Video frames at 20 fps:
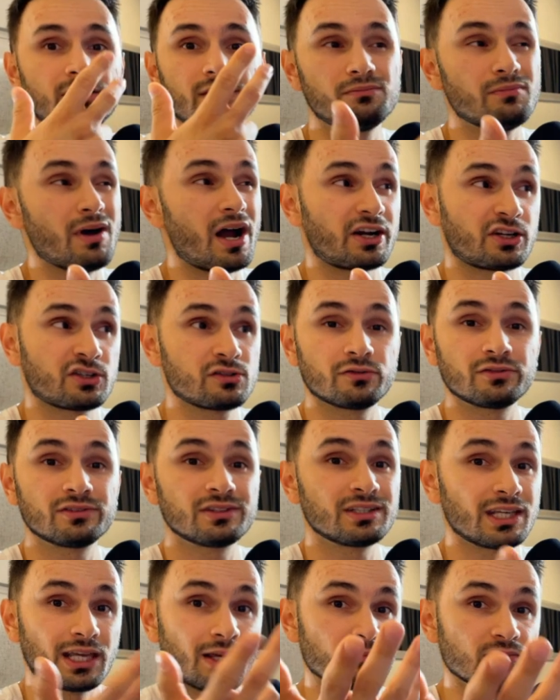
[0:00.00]
Microsoft
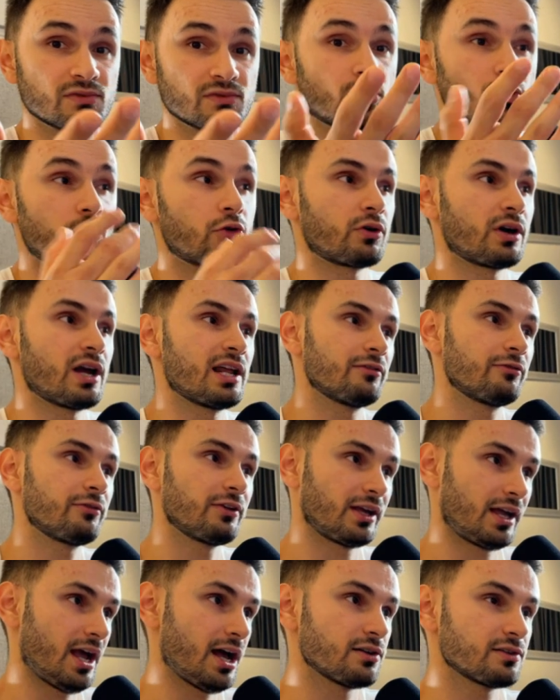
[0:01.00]
Teams, or
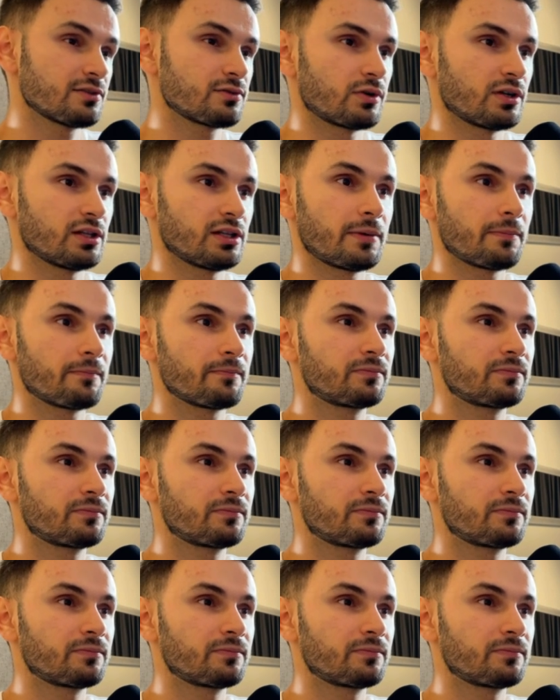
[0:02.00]
anything else really.